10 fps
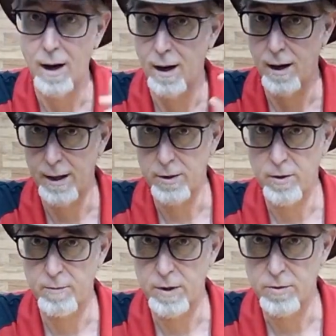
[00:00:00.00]
I do
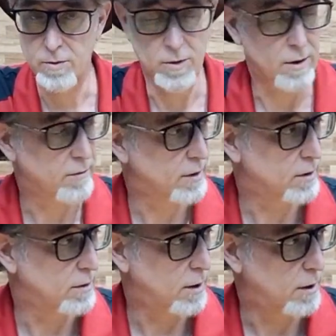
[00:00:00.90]
have pictures of
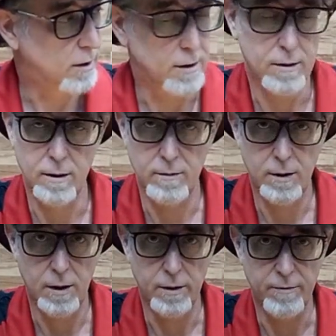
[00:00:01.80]
it
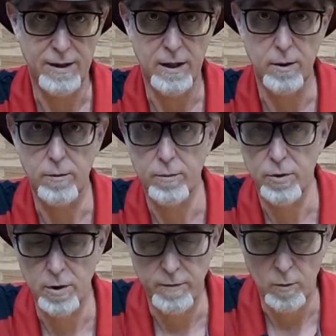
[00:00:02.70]
on the video,
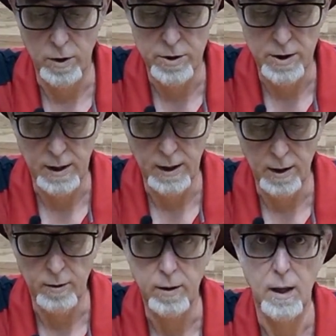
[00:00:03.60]
so if you want to check it
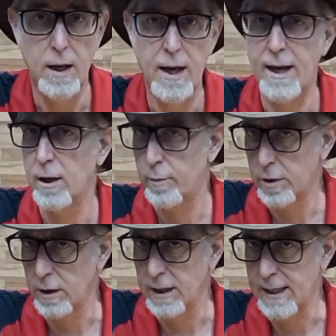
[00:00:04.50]
out. And I'll
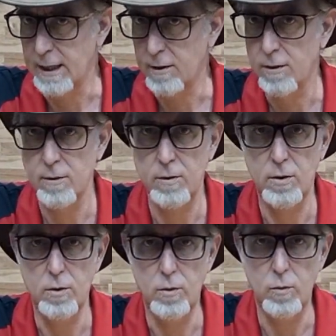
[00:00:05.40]
put a link
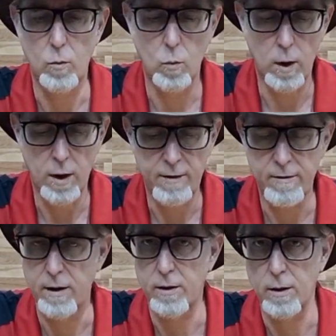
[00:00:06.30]
to where I
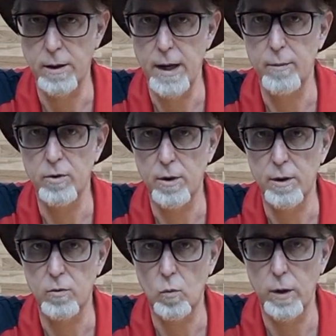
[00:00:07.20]
found it on
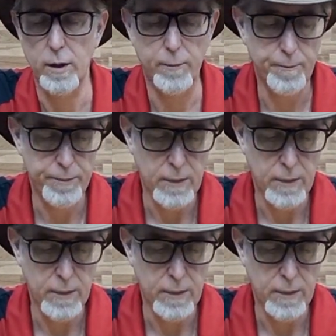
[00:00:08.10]
Amazon as well.